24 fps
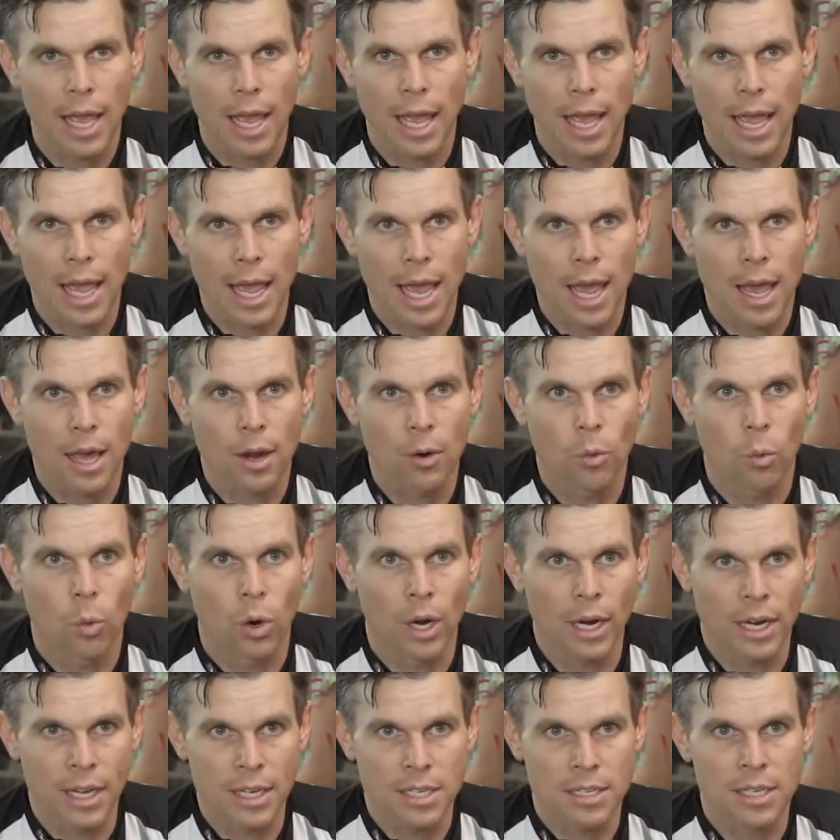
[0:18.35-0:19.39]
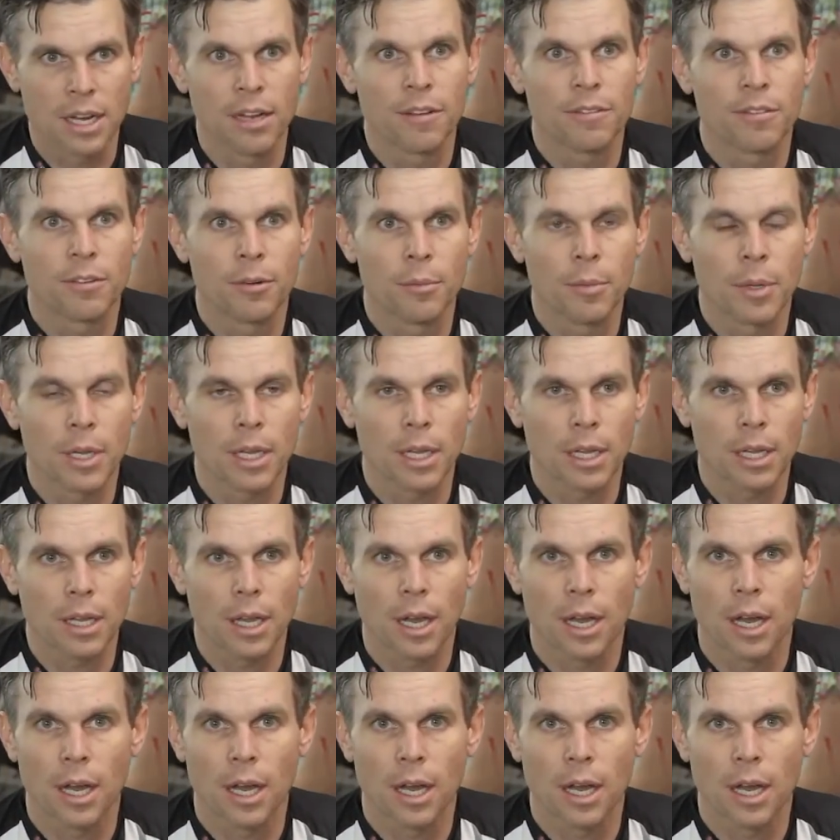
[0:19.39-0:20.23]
and what he's done for me.